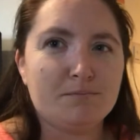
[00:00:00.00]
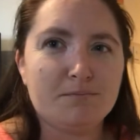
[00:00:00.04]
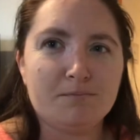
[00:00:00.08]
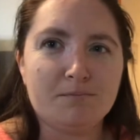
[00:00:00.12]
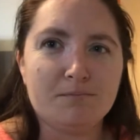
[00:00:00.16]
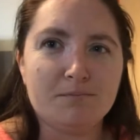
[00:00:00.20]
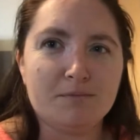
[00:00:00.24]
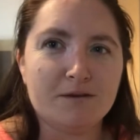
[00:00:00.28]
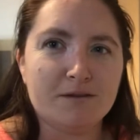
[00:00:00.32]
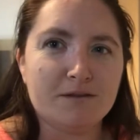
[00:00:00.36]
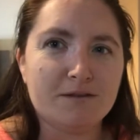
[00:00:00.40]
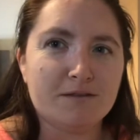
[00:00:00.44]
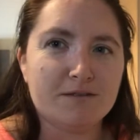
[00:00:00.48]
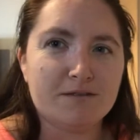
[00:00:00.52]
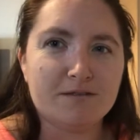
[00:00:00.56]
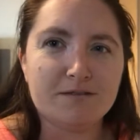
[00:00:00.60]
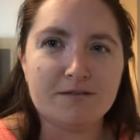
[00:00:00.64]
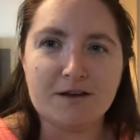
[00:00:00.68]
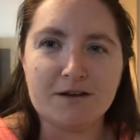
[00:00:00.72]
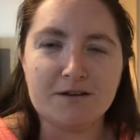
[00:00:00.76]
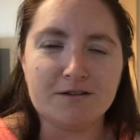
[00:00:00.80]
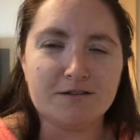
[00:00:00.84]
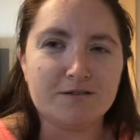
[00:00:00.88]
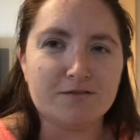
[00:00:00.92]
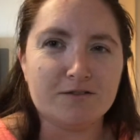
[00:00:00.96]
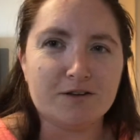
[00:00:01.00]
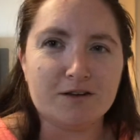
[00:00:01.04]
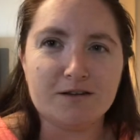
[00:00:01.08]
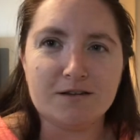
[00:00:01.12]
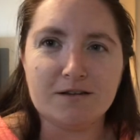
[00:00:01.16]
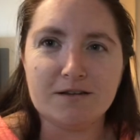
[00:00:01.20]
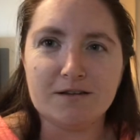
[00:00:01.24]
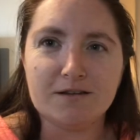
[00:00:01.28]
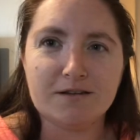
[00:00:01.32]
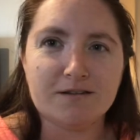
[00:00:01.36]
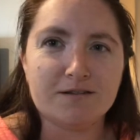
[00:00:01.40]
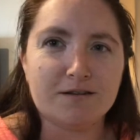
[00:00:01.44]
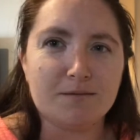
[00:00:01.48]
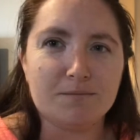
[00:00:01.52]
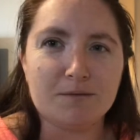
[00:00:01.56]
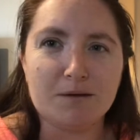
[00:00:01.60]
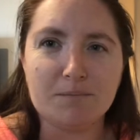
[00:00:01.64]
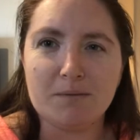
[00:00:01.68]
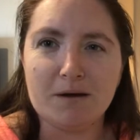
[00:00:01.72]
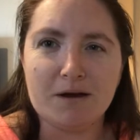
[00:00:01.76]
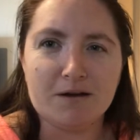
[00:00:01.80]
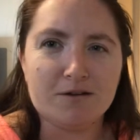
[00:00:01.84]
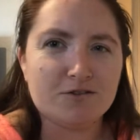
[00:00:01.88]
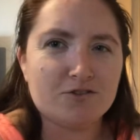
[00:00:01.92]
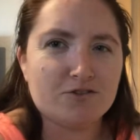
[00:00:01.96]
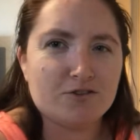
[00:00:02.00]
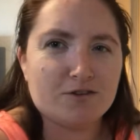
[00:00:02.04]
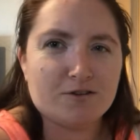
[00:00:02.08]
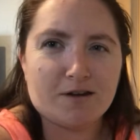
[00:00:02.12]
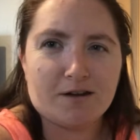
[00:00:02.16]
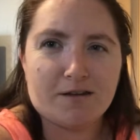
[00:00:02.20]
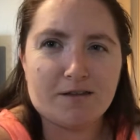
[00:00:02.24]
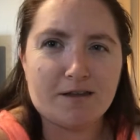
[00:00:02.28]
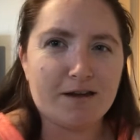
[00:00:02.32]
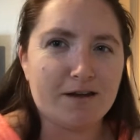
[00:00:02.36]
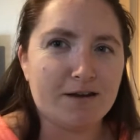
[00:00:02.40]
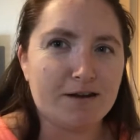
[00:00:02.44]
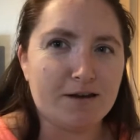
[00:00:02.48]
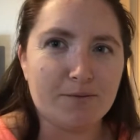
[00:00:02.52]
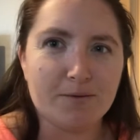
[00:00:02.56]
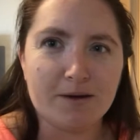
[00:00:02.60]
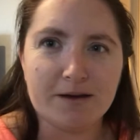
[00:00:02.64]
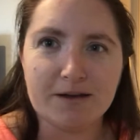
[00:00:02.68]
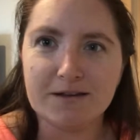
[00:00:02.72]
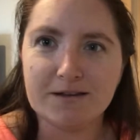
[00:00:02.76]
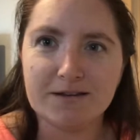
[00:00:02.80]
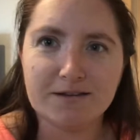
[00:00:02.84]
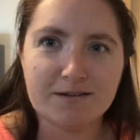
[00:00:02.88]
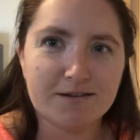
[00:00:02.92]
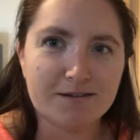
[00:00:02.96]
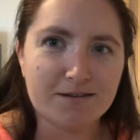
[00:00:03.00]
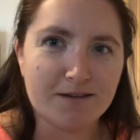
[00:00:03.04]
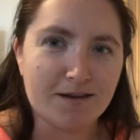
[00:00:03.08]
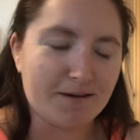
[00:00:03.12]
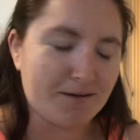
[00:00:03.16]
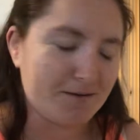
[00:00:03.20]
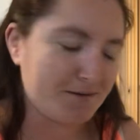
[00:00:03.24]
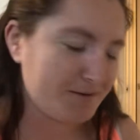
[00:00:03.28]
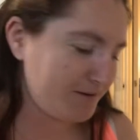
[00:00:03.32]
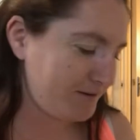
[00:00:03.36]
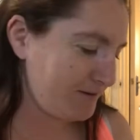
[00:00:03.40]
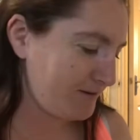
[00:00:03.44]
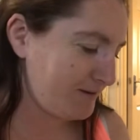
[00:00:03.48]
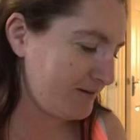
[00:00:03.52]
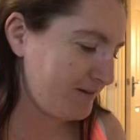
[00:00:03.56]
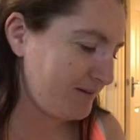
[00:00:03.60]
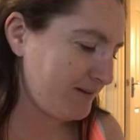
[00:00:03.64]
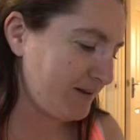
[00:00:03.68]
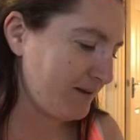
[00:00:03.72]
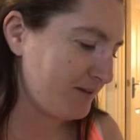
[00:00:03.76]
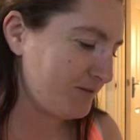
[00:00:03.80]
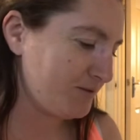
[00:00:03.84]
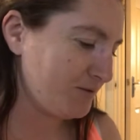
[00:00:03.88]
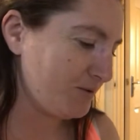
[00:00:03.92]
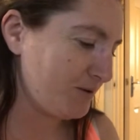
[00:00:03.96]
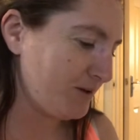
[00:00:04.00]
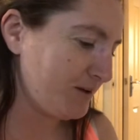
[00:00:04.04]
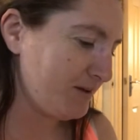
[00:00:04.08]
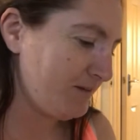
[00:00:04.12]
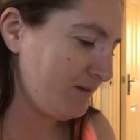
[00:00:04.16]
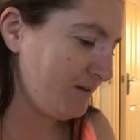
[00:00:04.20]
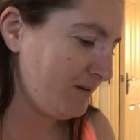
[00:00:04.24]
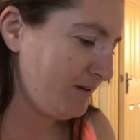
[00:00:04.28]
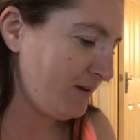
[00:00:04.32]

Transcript: But those of you that send me posts, you know that anyway, so that's all good.